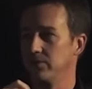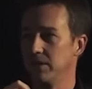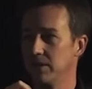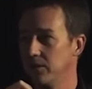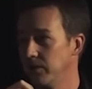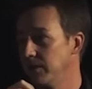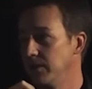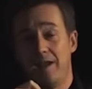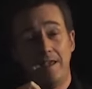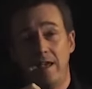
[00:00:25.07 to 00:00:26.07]
of lit into it.
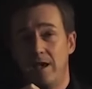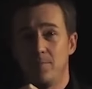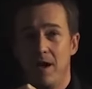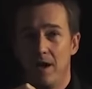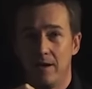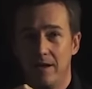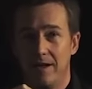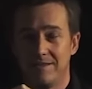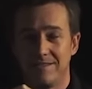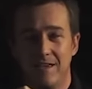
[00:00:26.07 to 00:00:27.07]
And he came back
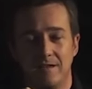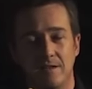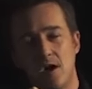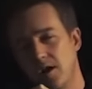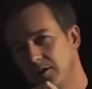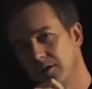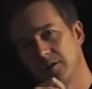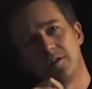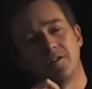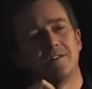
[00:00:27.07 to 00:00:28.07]
and said, no,
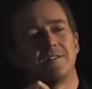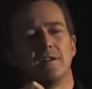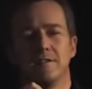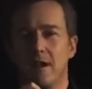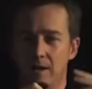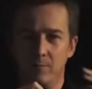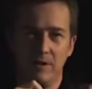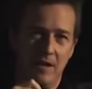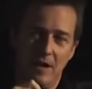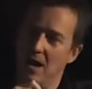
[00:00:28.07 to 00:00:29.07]
it's got to be
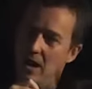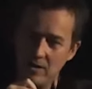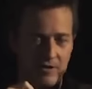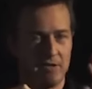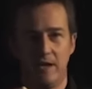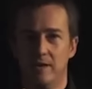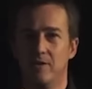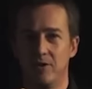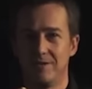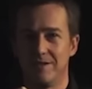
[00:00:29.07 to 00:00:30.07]
like 180
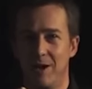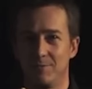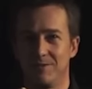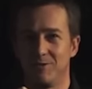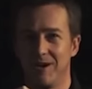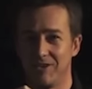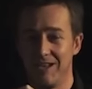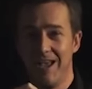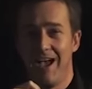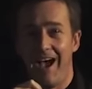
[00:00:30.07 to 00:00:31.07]
degrees the opposite direction.
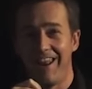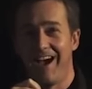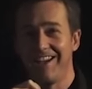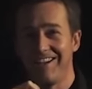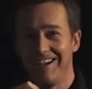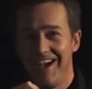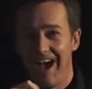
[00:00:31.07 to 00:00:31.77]
And I